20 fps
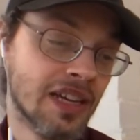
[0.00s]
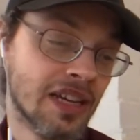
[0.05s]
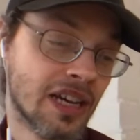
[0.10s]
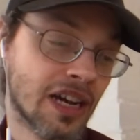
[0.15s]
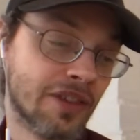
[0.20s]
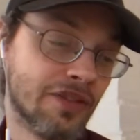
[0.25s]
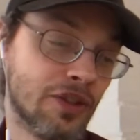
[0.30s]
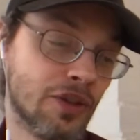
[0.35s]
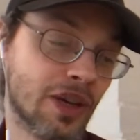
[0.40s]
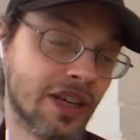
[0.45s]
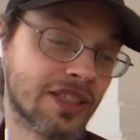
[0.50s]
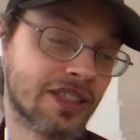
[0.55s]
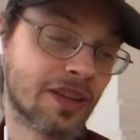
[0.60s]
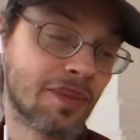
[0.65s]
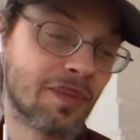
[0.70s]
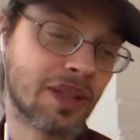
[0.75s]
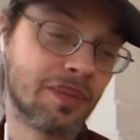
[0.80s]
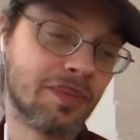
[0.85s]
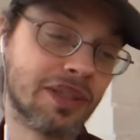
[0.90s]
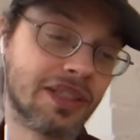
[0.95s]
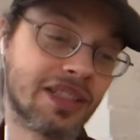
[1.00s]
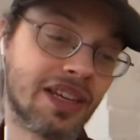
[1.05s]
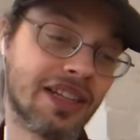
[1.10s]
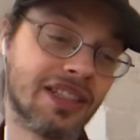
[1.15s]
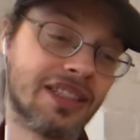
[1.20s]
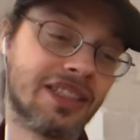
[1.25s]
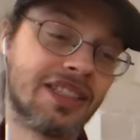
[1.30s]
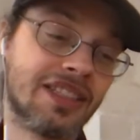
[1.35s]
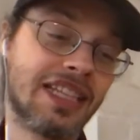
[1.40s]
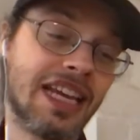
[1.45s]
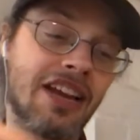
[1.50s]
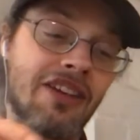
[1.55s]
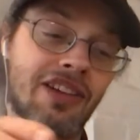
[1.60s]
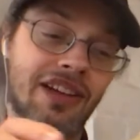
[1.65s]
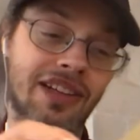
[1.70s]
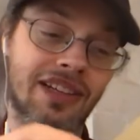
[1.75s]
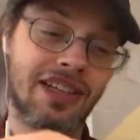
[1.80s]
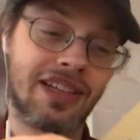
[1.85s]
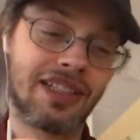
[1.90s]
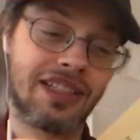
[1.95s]
of doing something besides
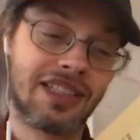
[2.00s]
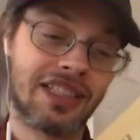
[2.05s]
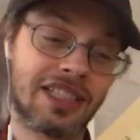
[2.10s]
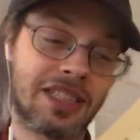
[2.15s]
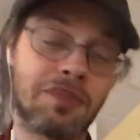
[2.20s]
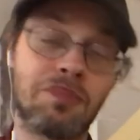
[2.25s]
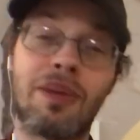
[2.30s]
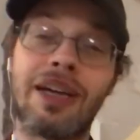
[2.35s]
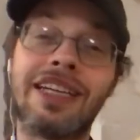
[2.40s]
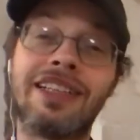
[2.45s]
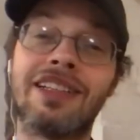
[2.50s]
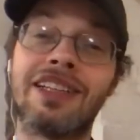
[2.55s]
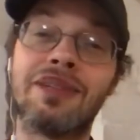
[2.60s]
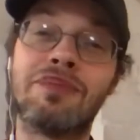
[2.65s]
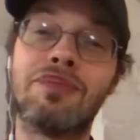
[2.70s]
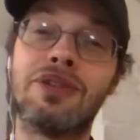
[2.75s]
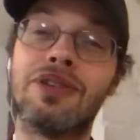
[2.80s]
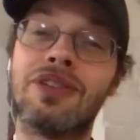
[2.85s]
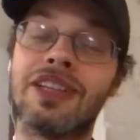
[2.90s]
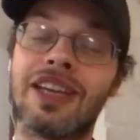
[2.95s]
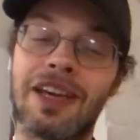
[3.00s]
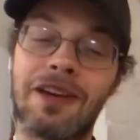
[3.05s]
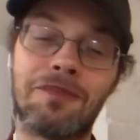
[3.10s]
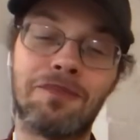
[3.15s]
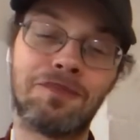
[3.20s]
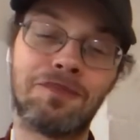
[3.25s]
staring at its smiting beauty.